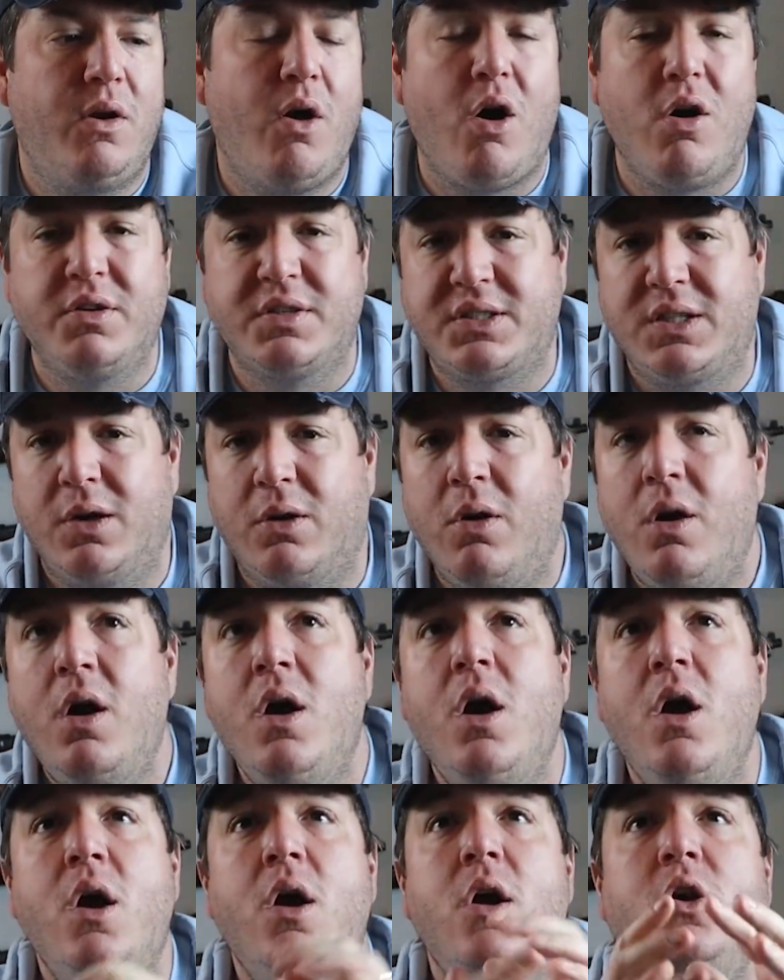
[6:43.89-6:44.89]
And also
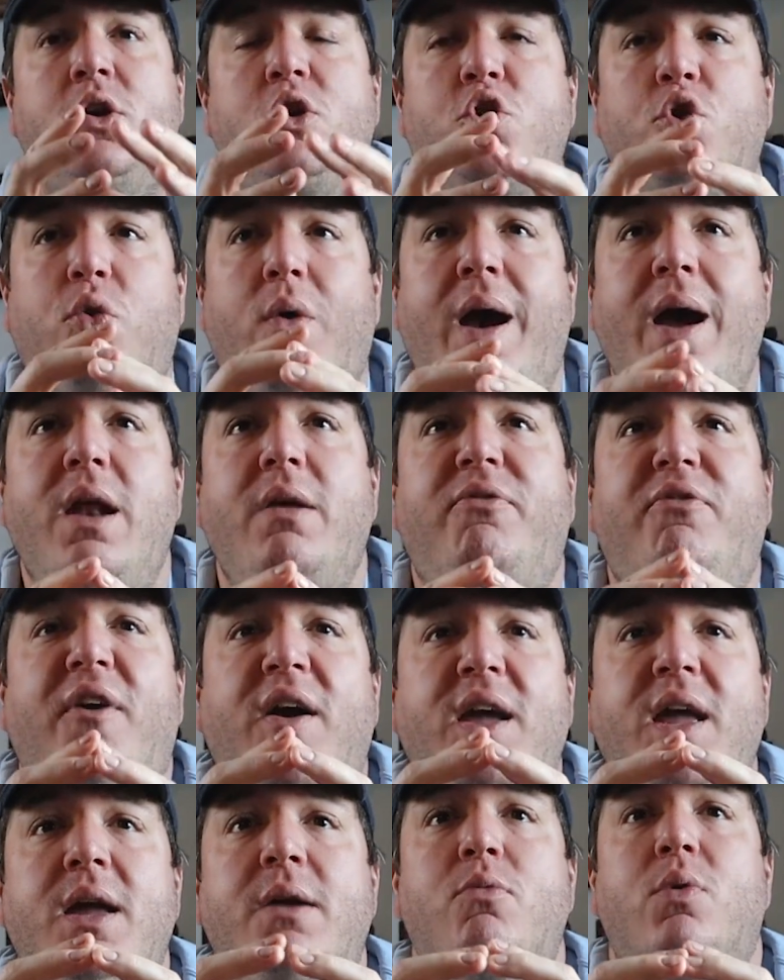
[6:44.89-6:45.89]
try to
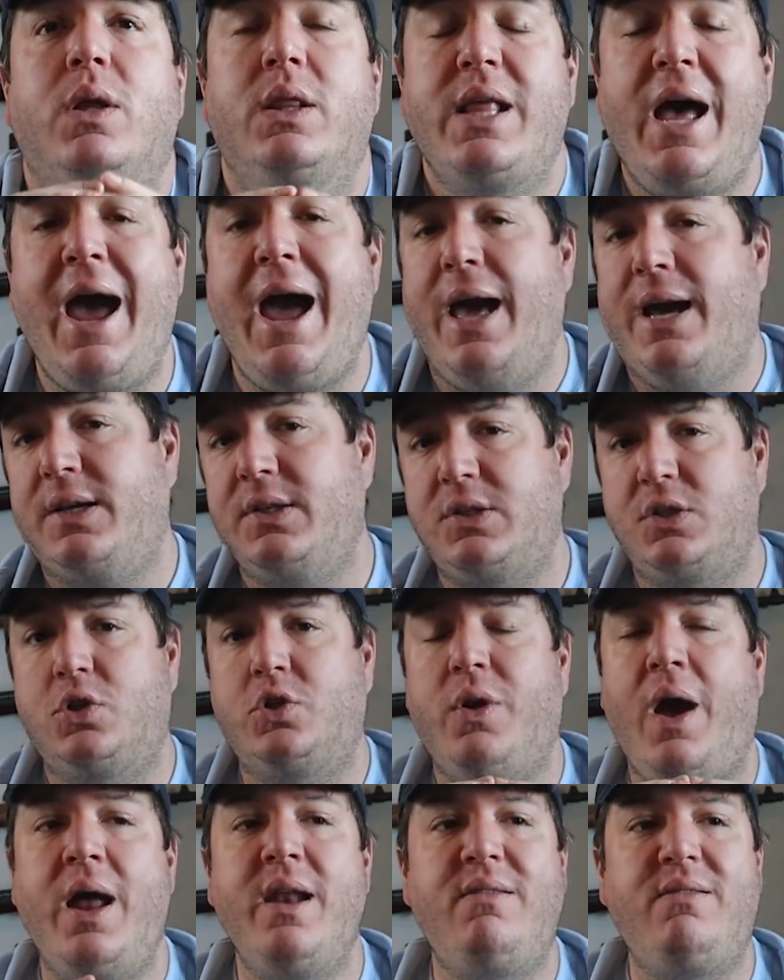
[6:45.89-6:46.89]
fucking relax.
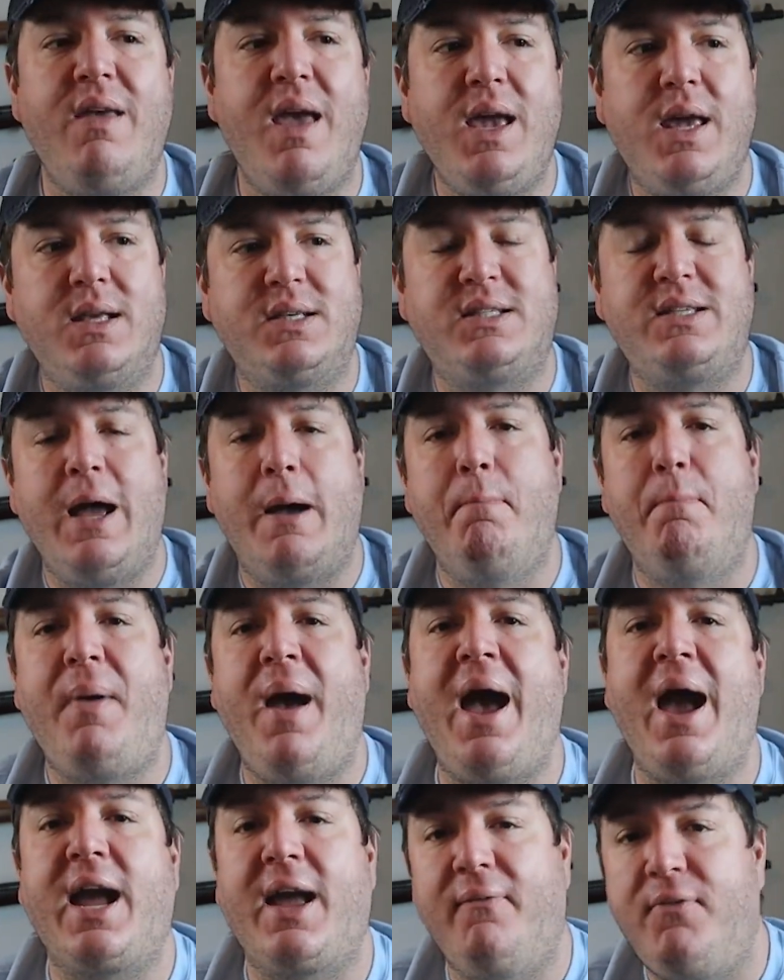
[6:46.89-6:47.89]
Try to take a step
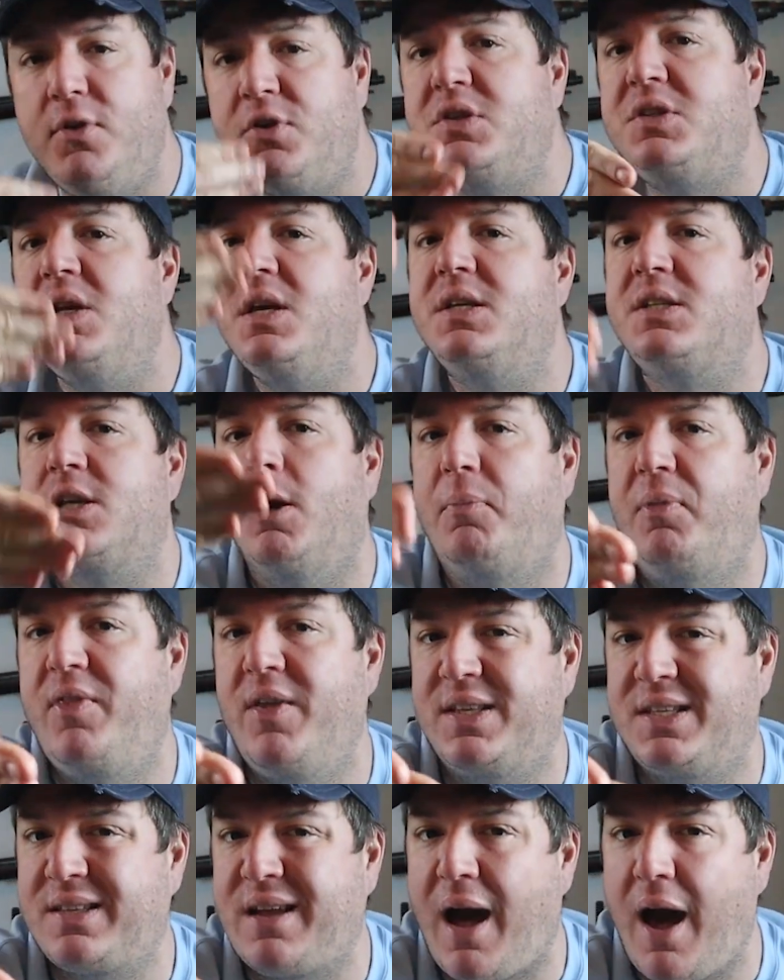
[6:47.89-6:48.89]
back if you see something
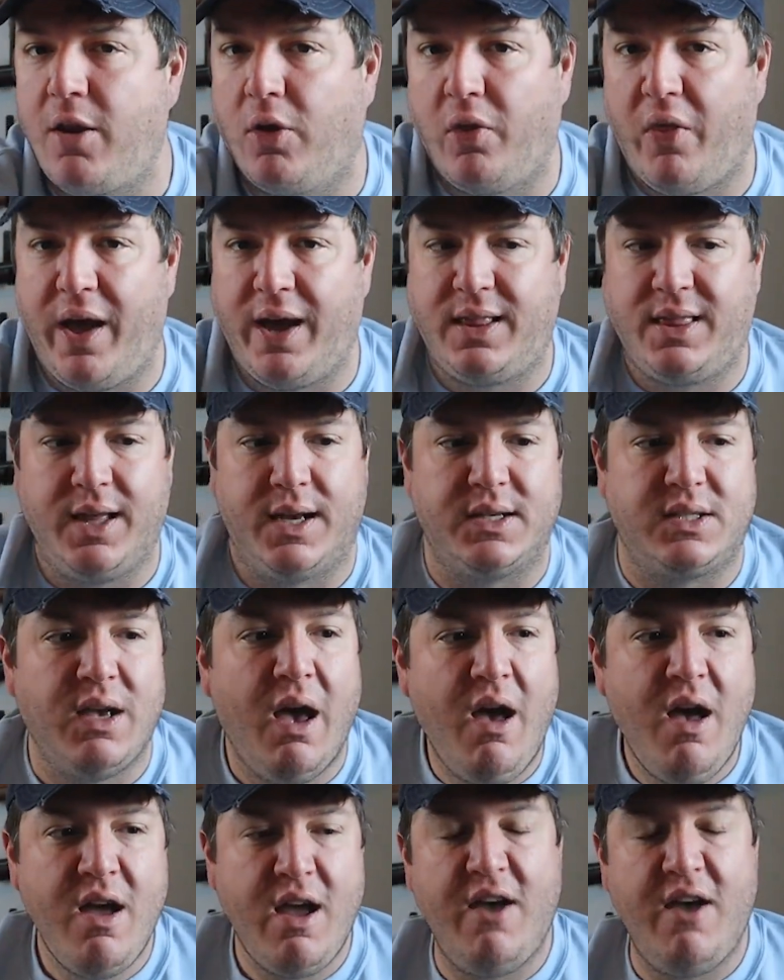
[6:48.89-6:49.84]
that's titled like this.